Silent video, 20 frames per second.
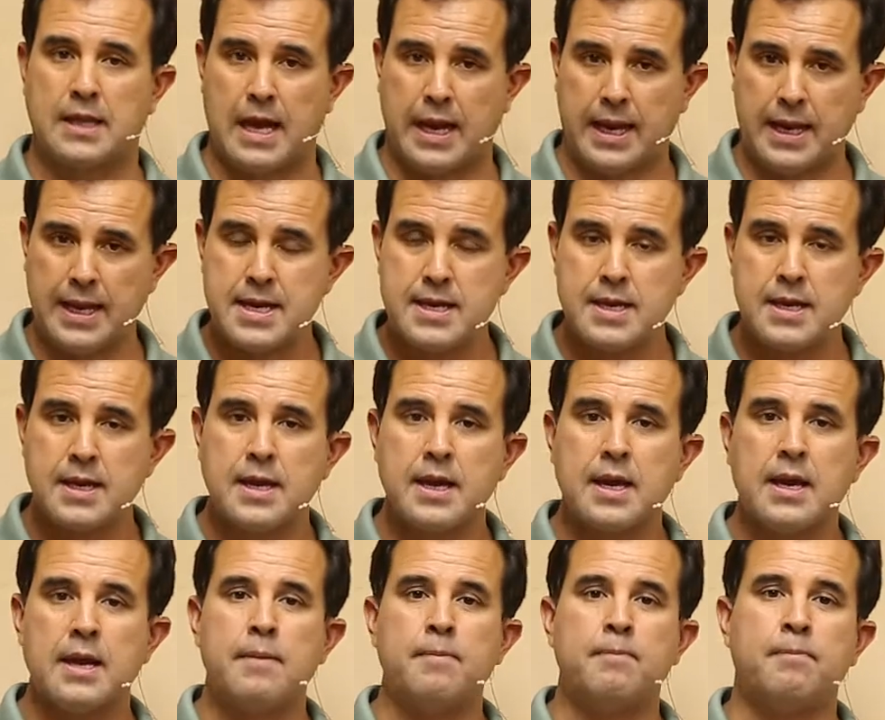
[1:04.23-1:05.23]
like,
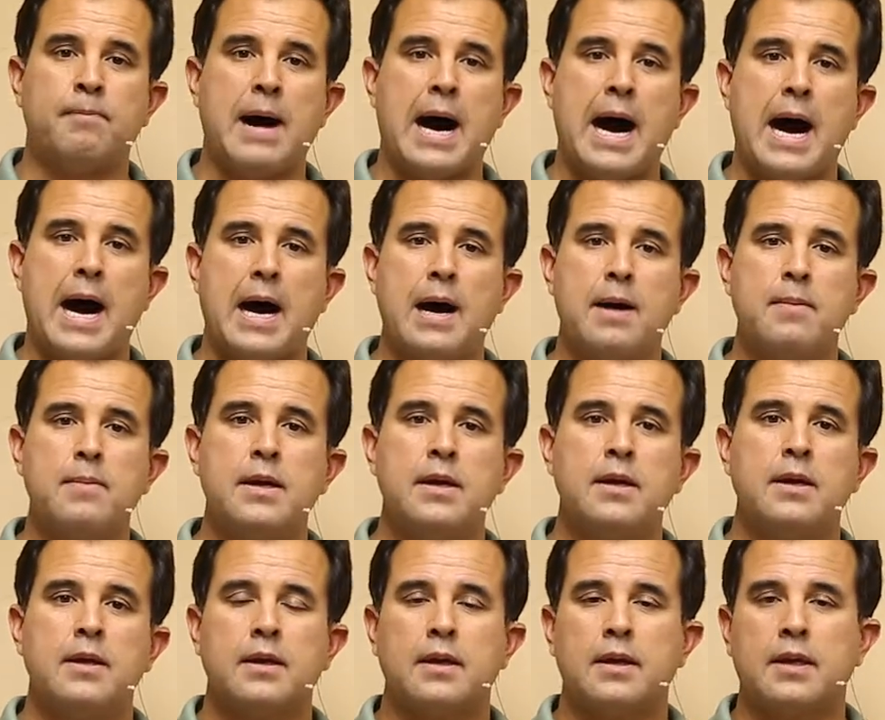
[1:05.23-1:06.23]
Bob
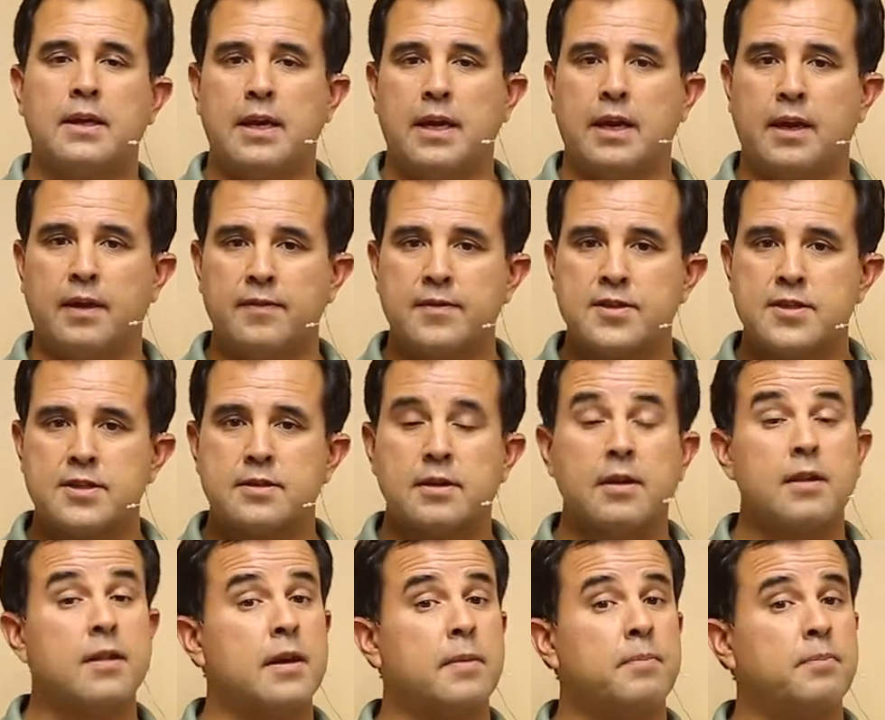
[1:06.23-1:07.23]
gives
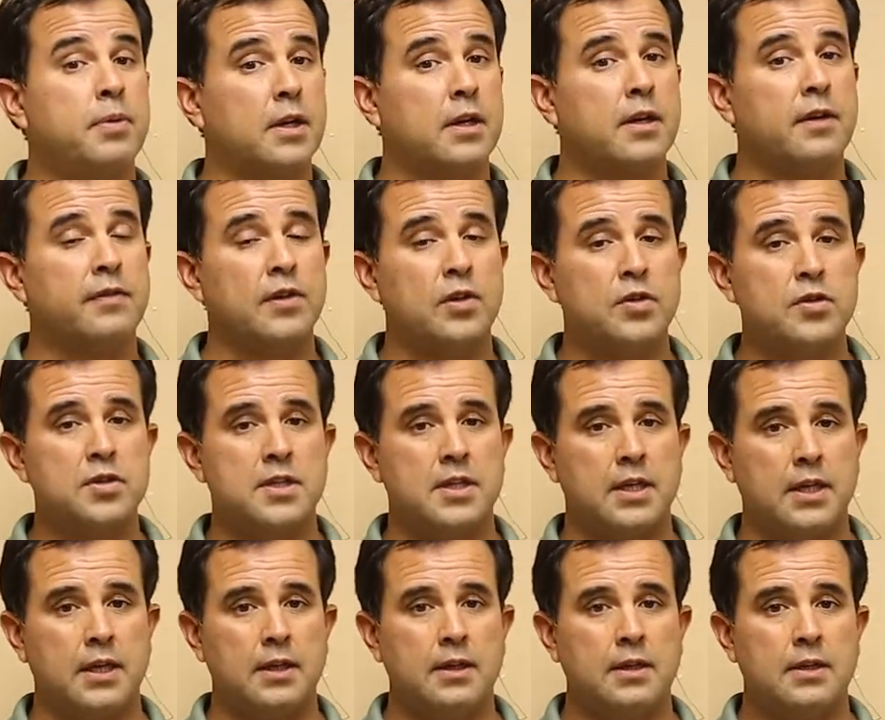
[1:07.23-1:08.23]
the book of
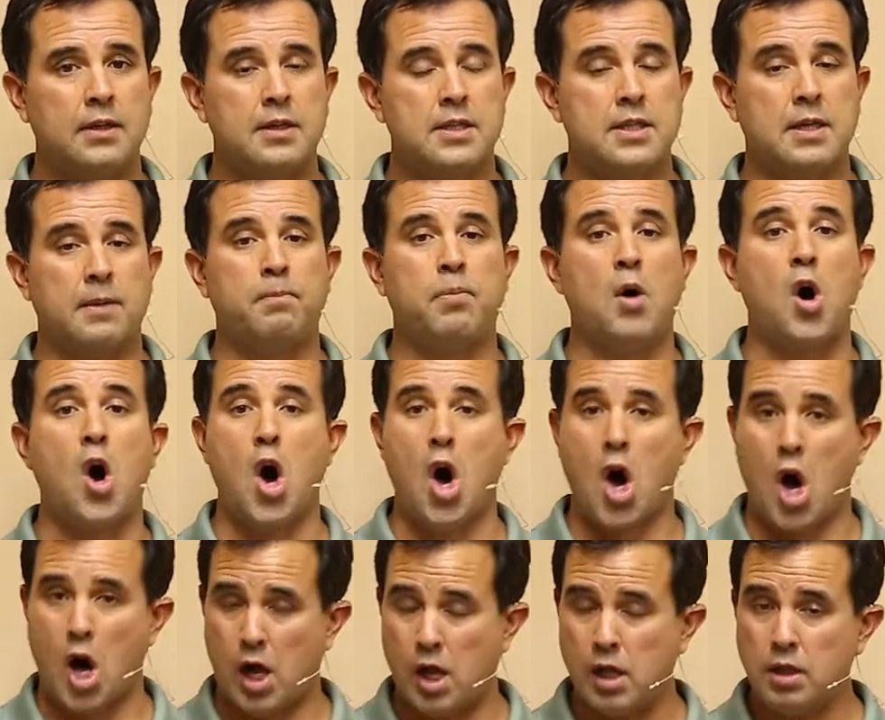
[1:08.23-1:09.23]
Lucy to
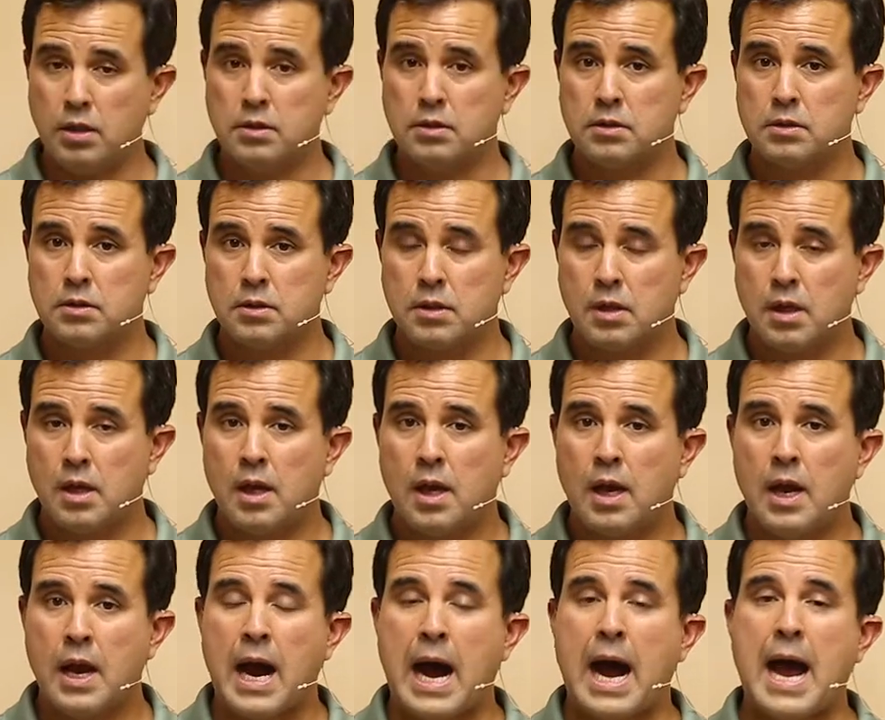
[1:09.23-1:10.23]
Paul,
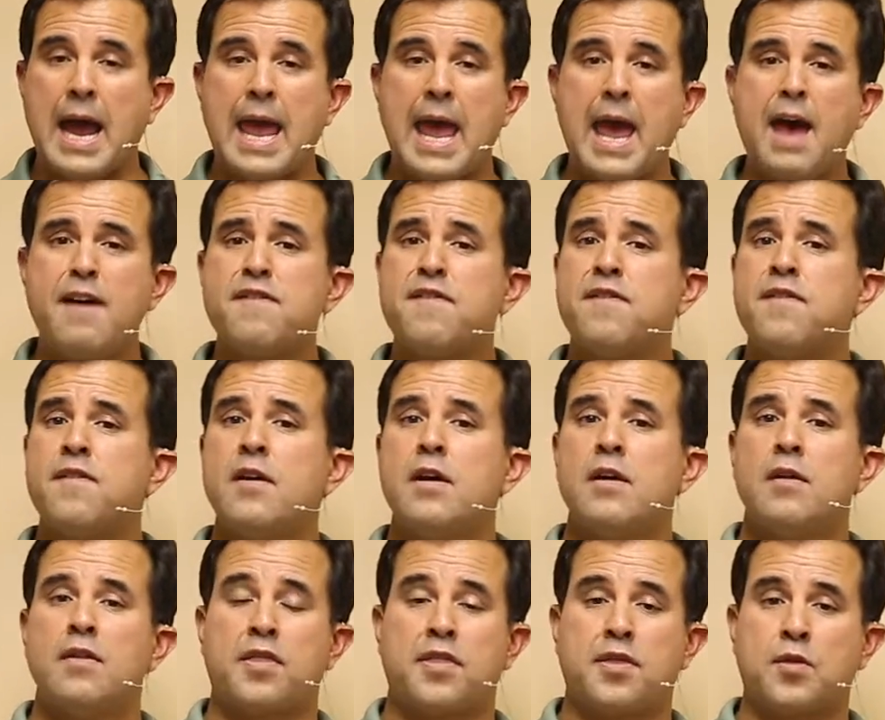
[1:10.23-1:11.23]
I have
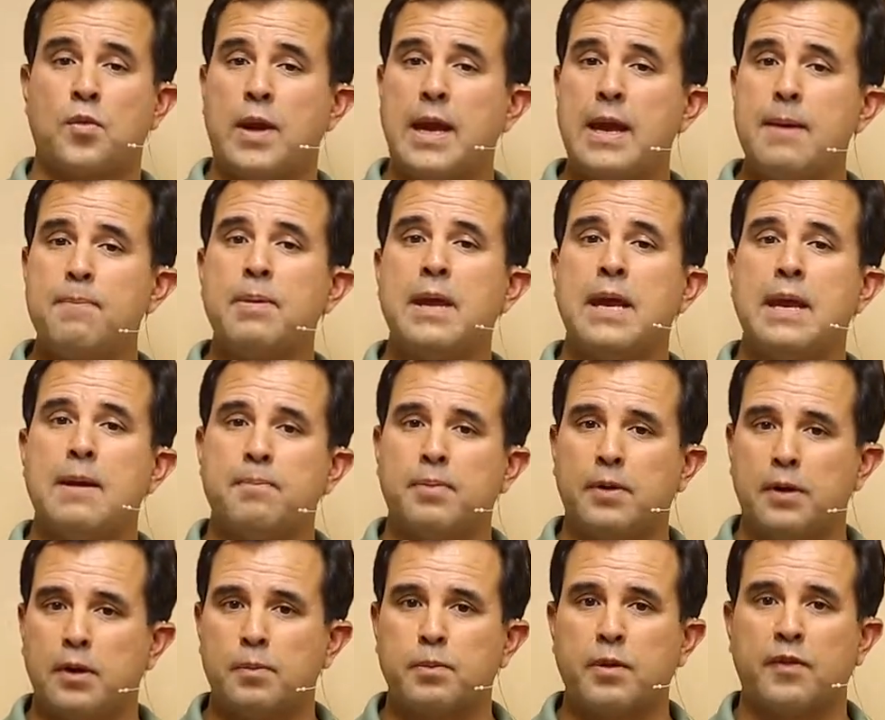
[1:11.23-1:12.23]
3
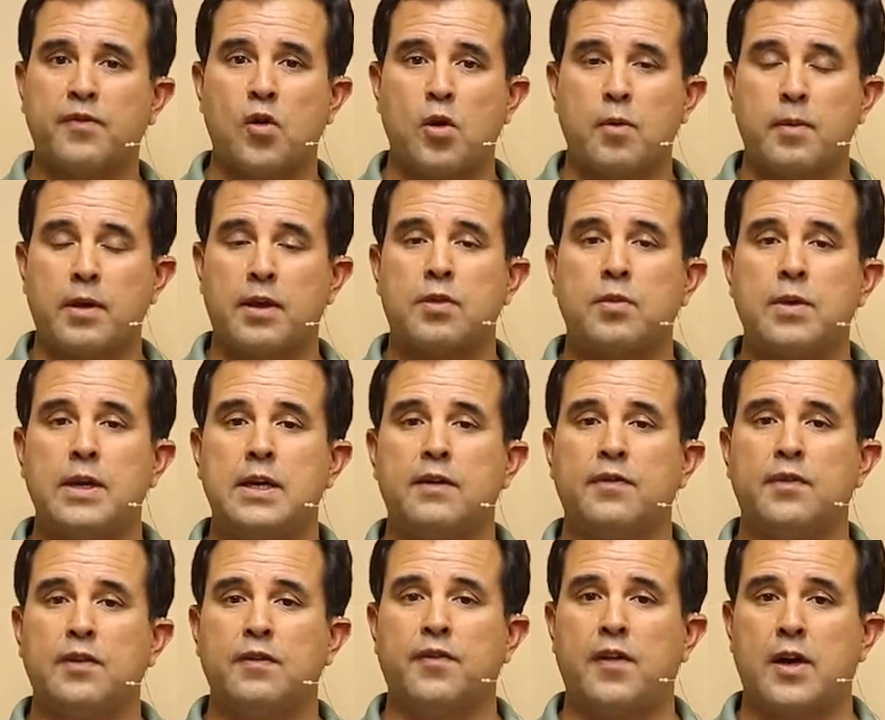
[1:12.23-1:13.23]
people performing 3
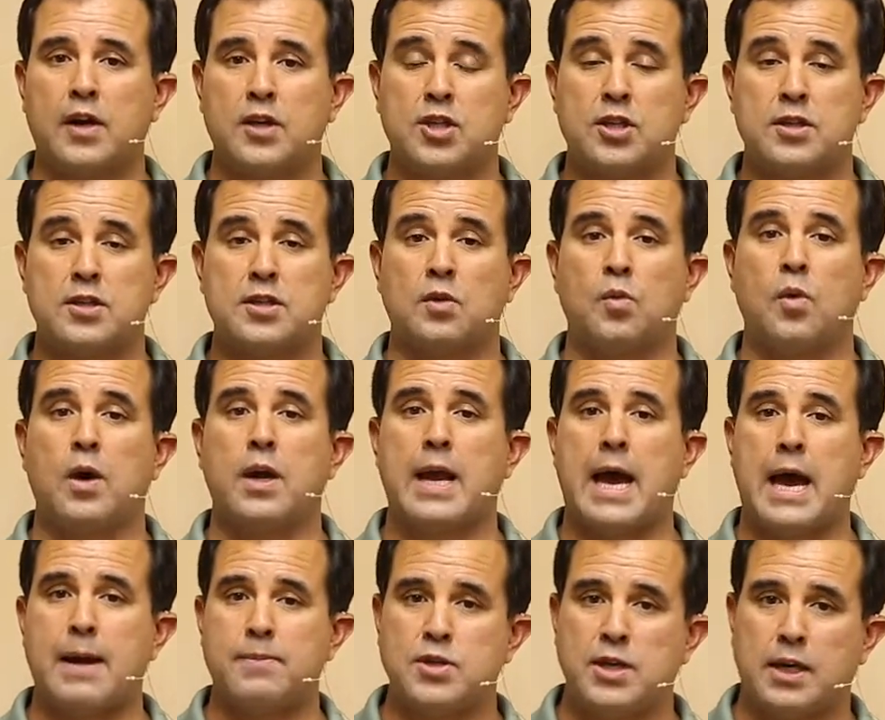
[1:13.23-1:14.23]
different functions in one
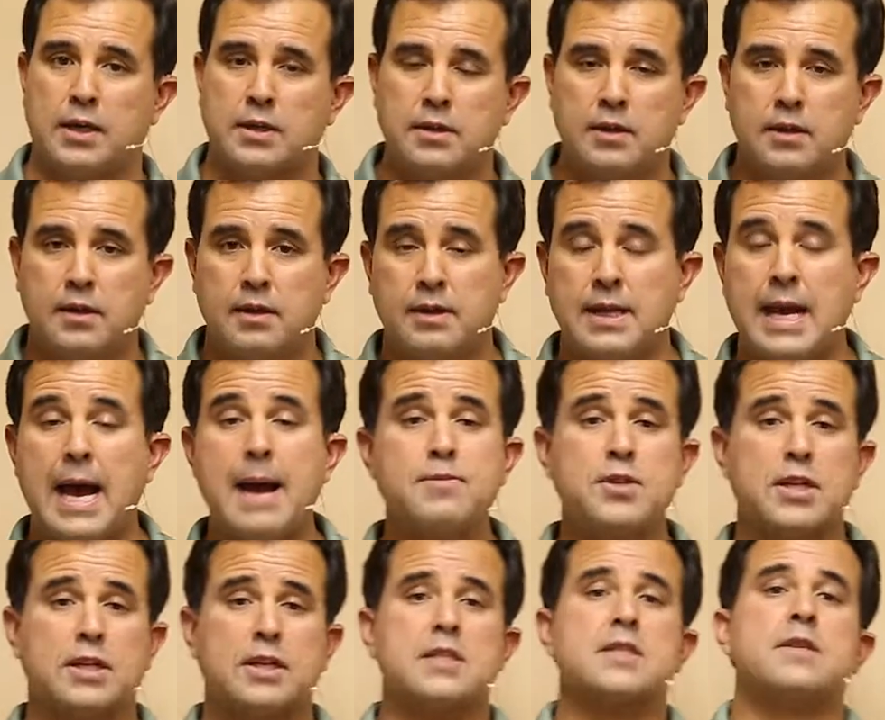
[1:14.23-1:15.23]
object. The
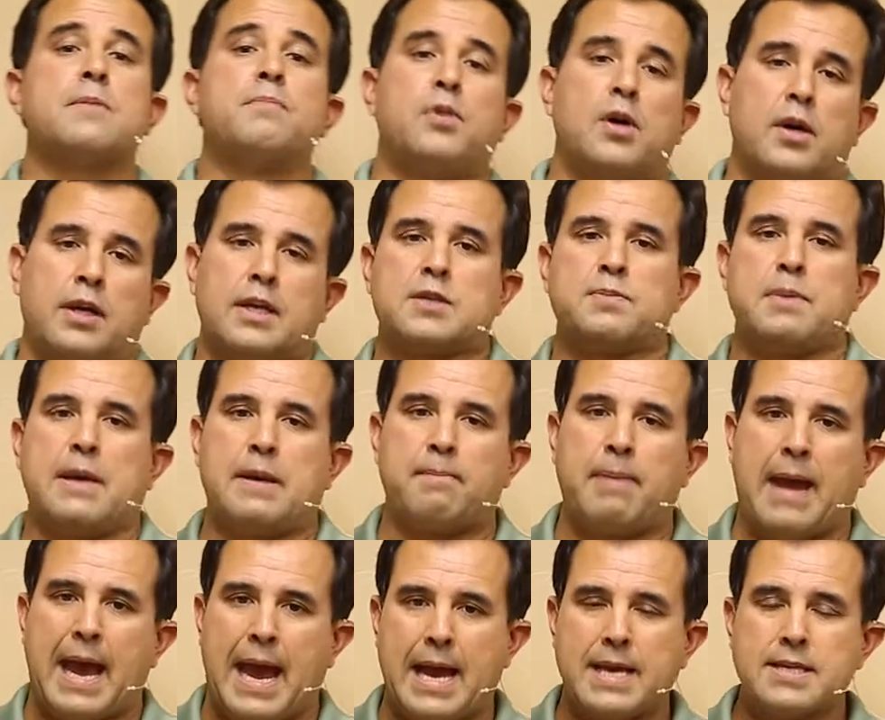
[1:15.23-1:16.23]
object is the book, it's being
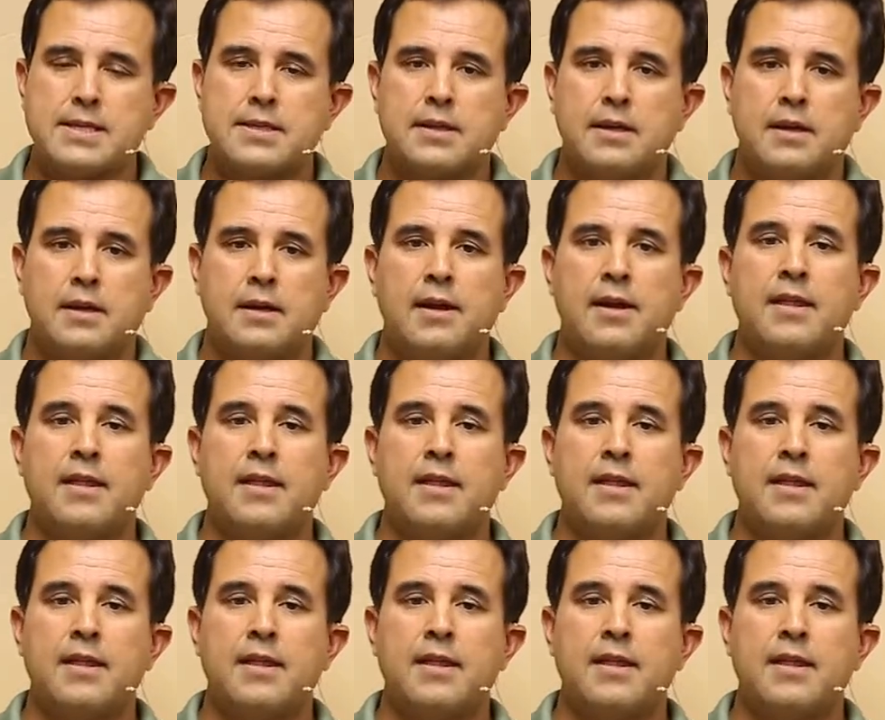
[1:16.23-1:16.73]
passed.